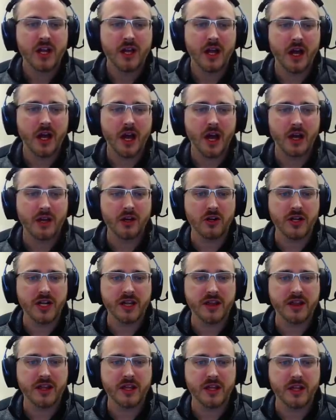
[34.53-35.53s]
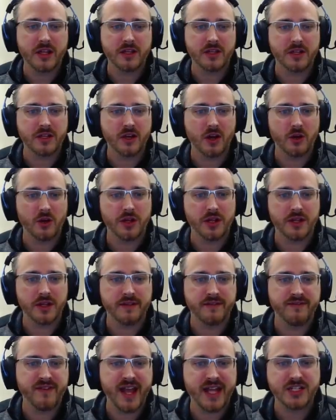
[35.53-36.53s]
underneath the
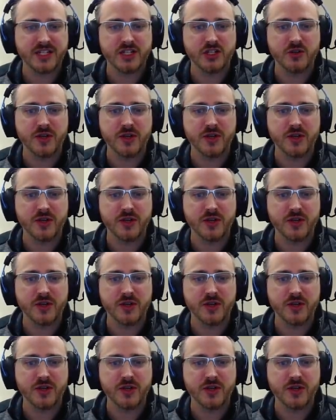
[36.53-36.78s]
events,